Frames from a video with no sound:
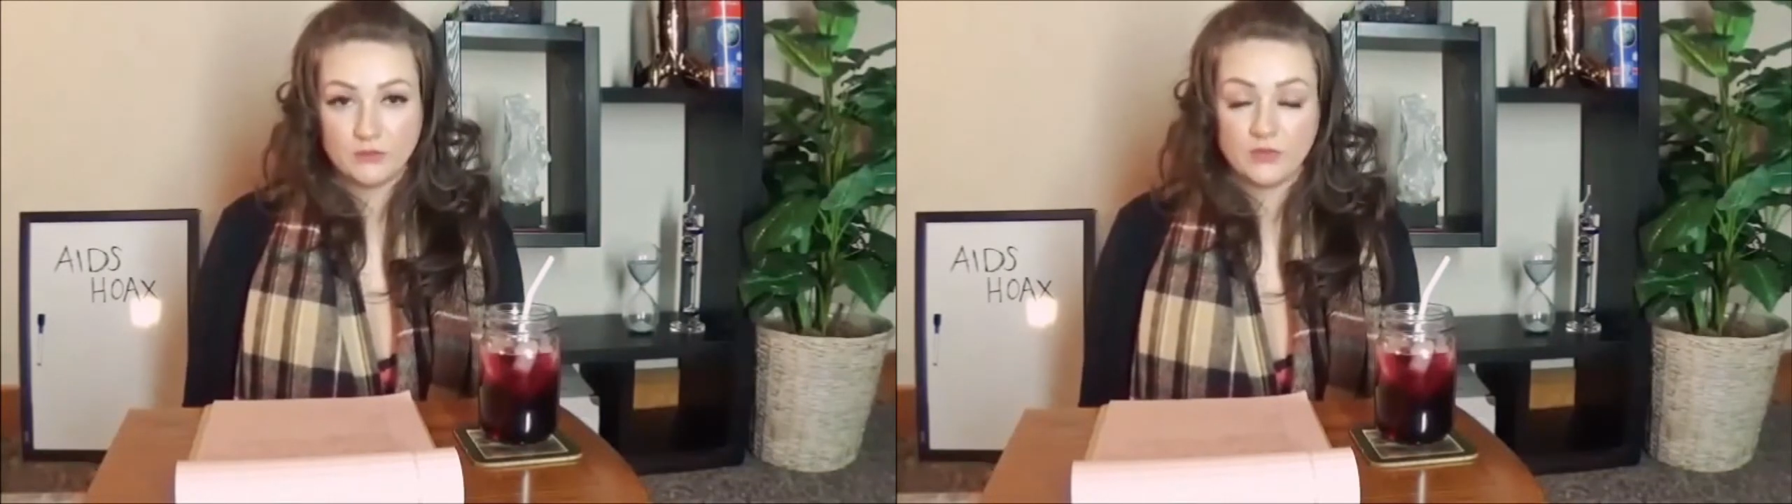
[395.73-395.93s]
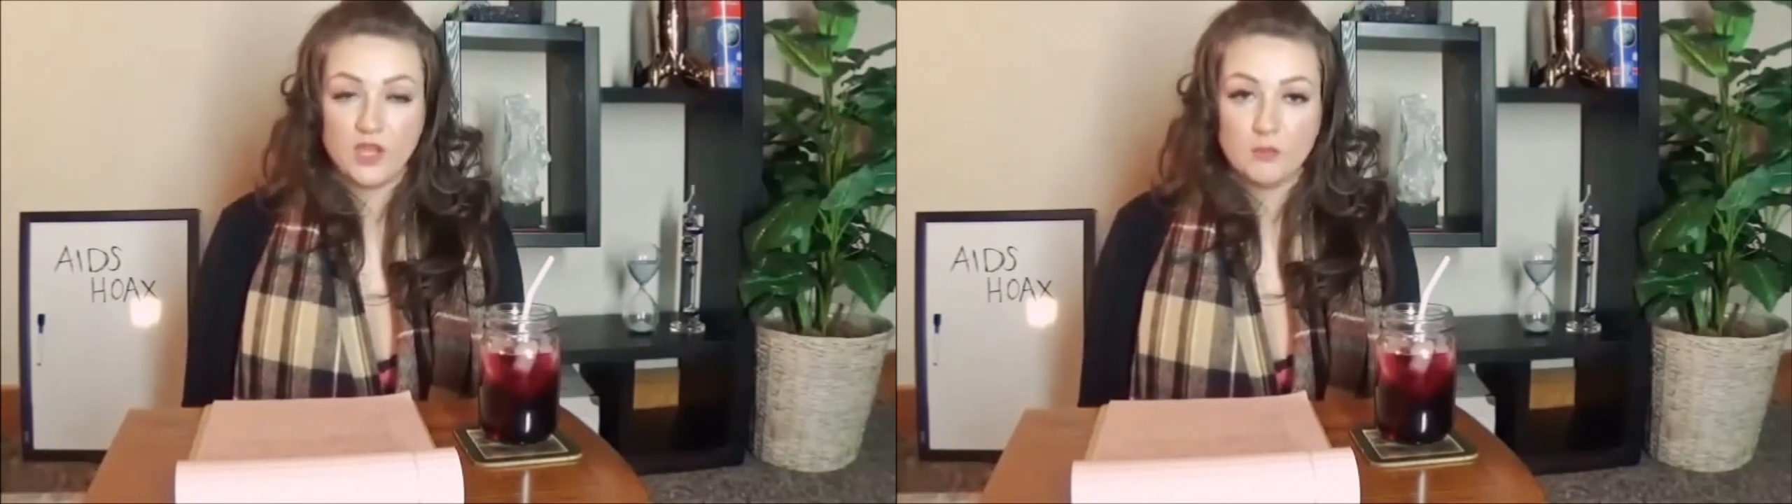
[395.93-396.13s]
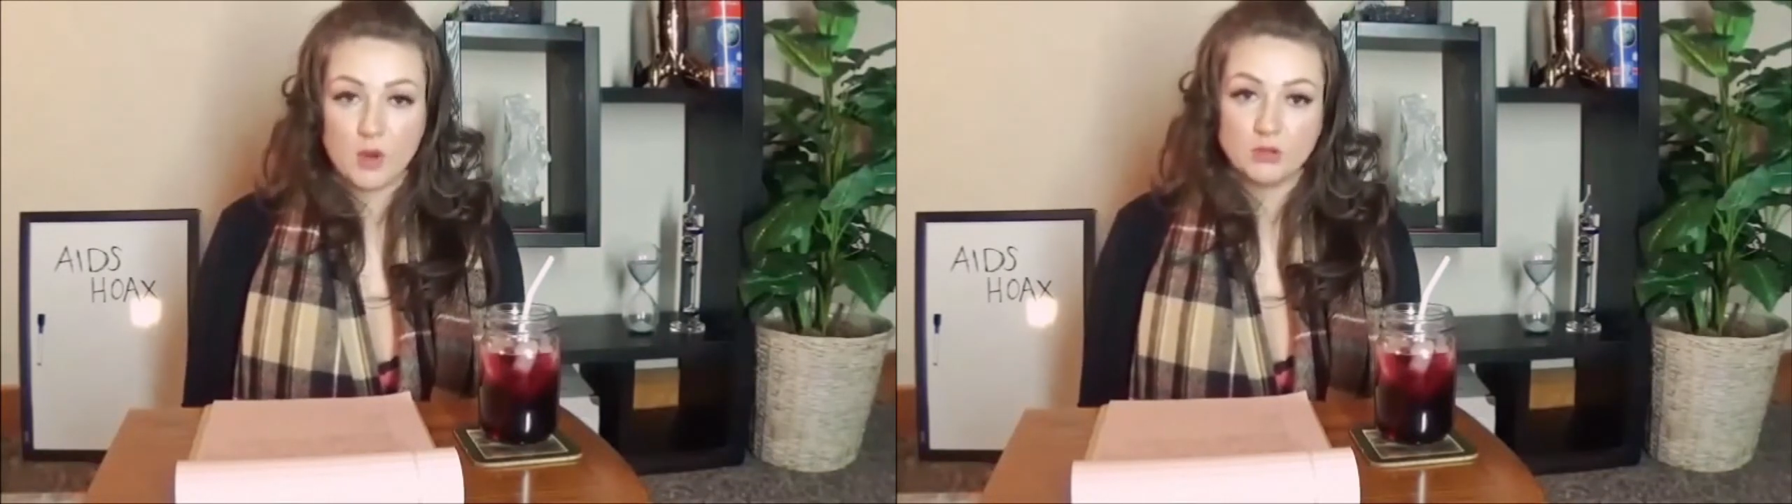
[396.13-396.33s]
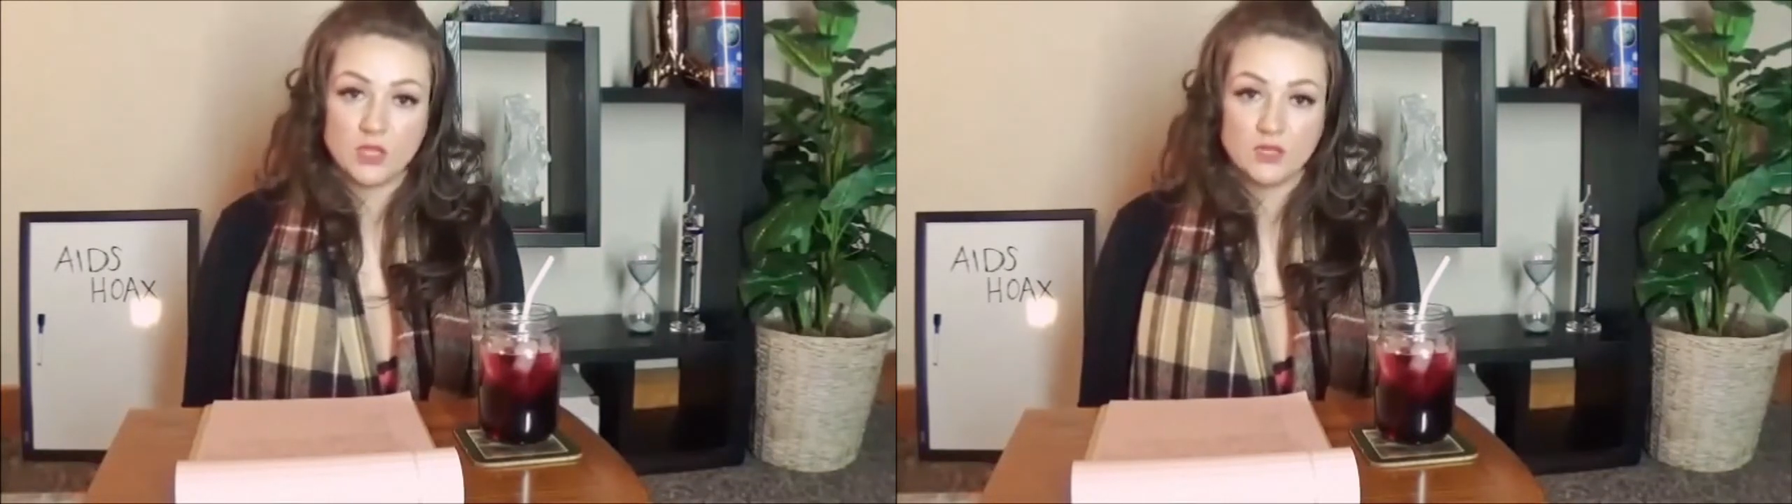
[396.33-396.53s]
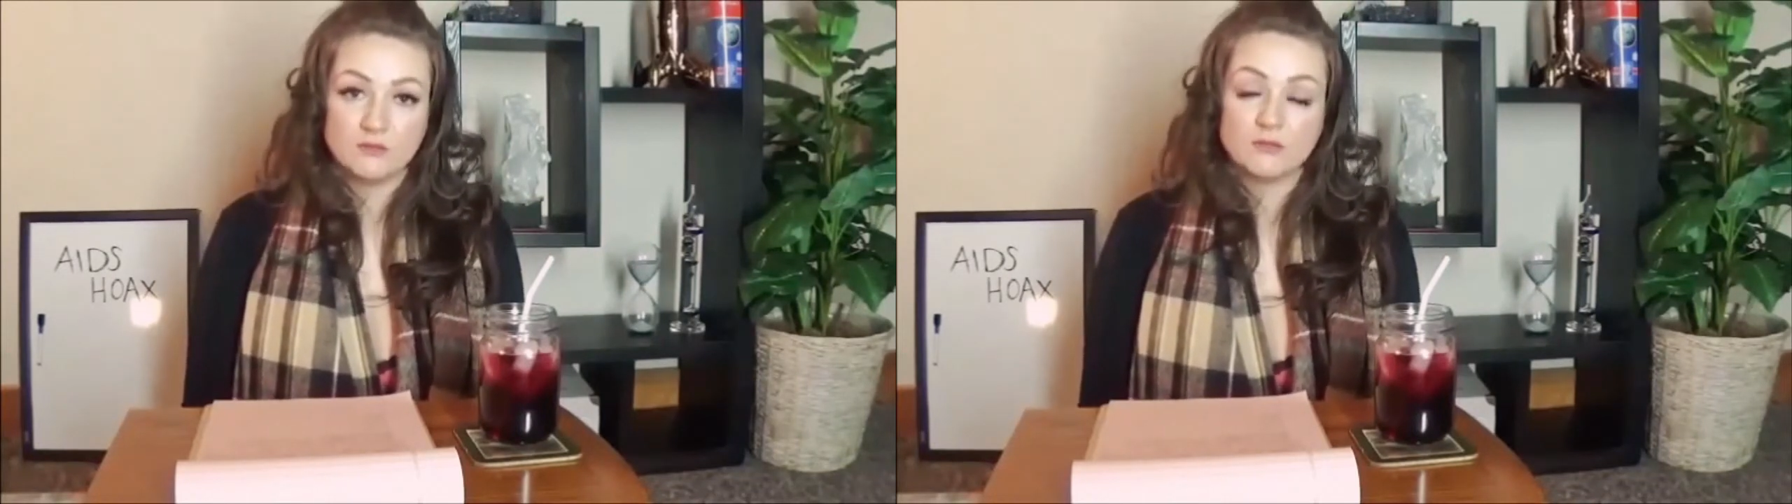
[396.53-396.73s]

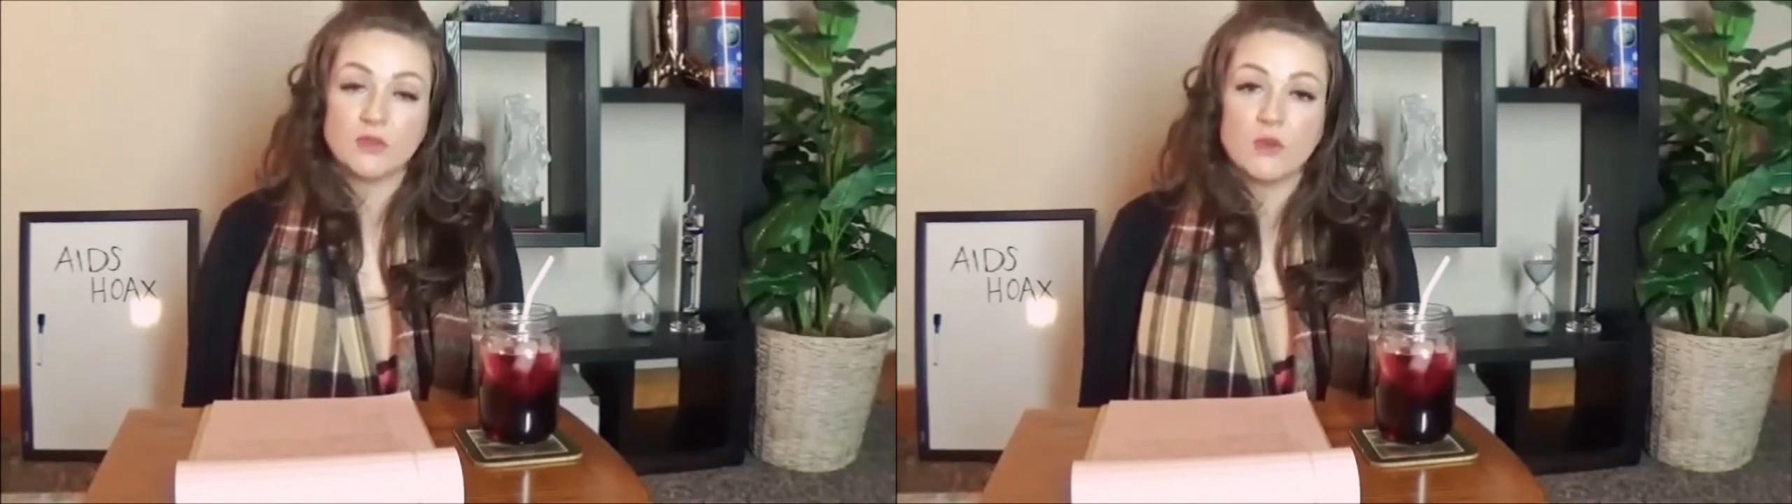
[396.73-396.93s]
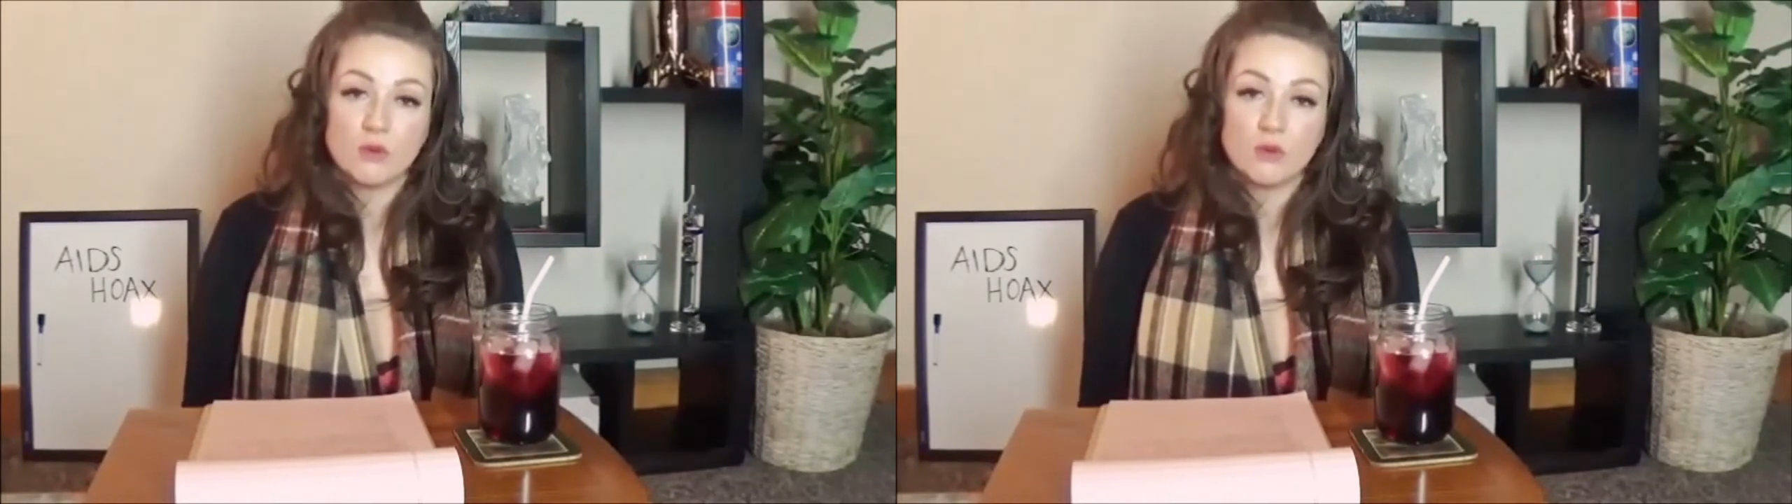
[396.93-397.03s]
Ebola, or